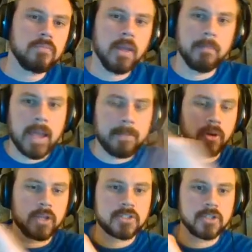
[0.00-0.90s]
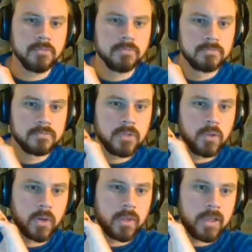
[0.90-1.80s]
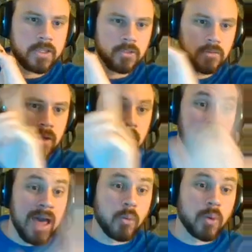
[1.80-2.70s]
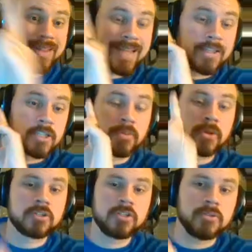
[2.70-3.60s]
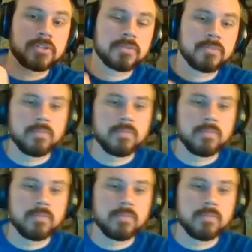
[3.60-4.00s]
My opponent's turn. What do? Relentless Pursuit.